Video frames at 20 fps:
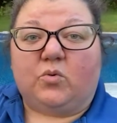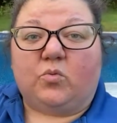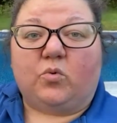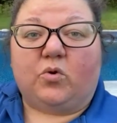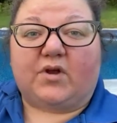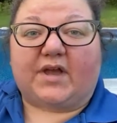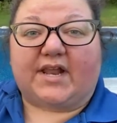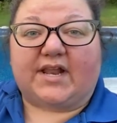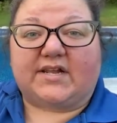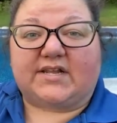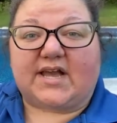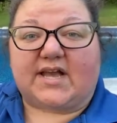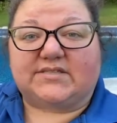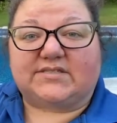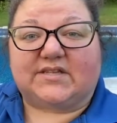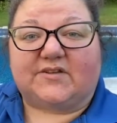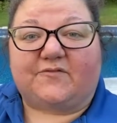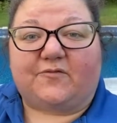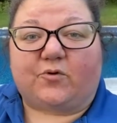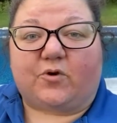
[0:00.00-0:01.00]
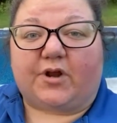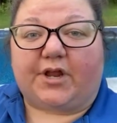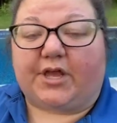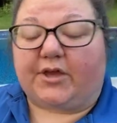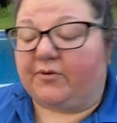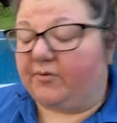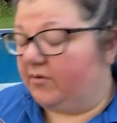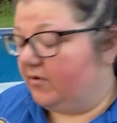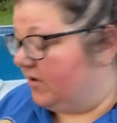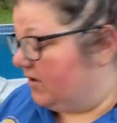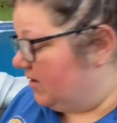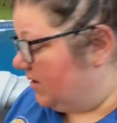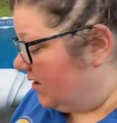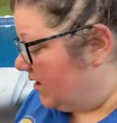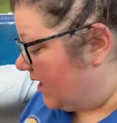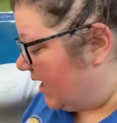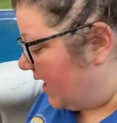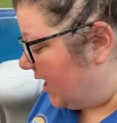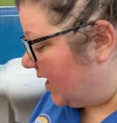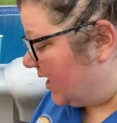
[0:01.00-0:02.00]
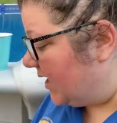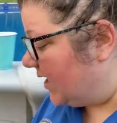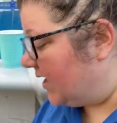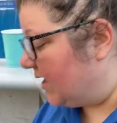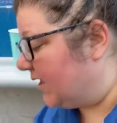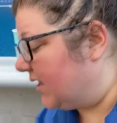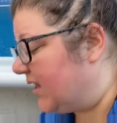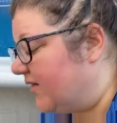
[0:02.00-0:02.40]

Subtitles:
We'll get it tested for you and